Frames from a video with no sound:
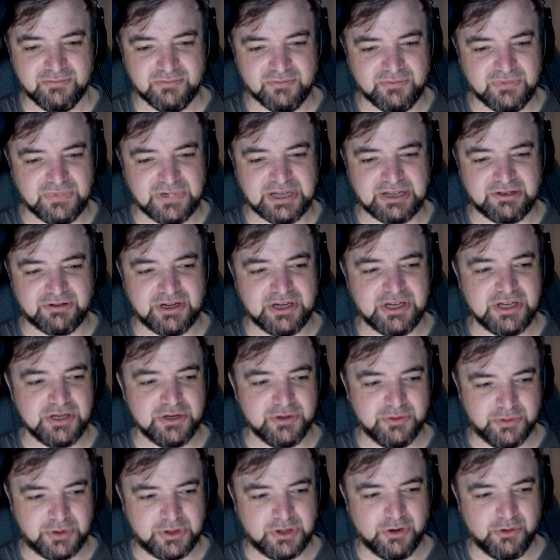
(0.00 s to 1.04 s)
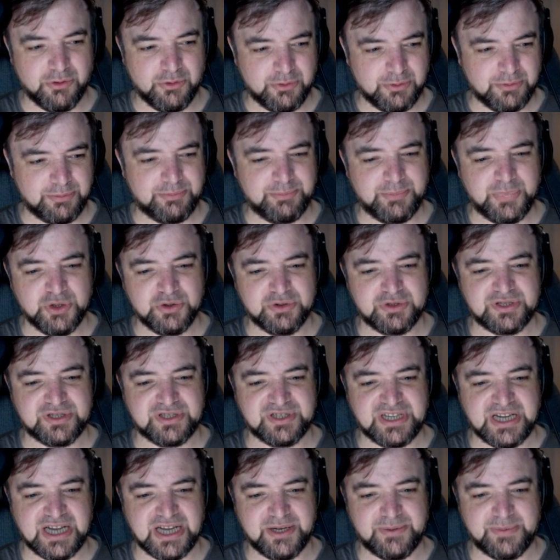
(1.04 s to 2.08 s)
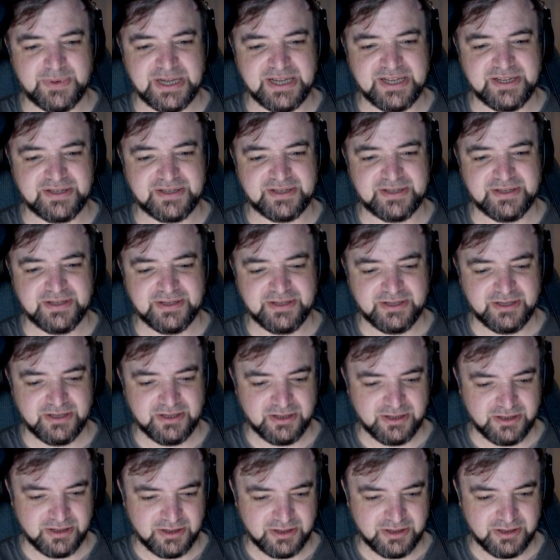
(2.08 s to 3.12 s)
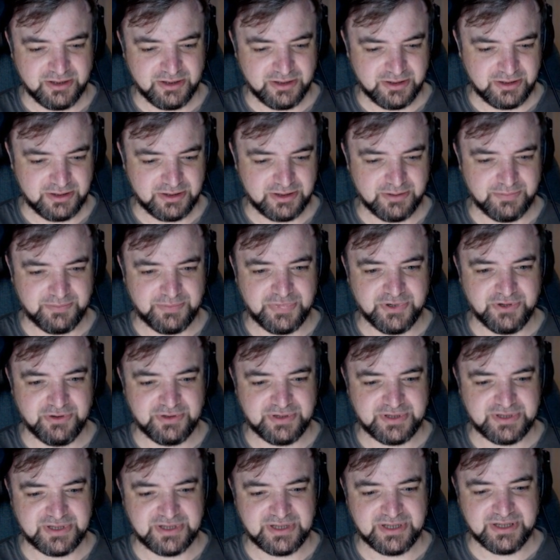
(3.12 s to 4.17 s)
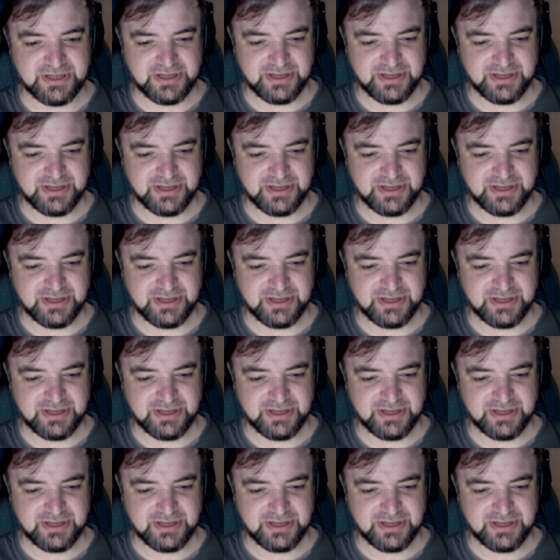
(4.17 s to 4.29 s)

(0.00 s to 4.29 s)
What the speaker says: I'm going to go boost sideways to boost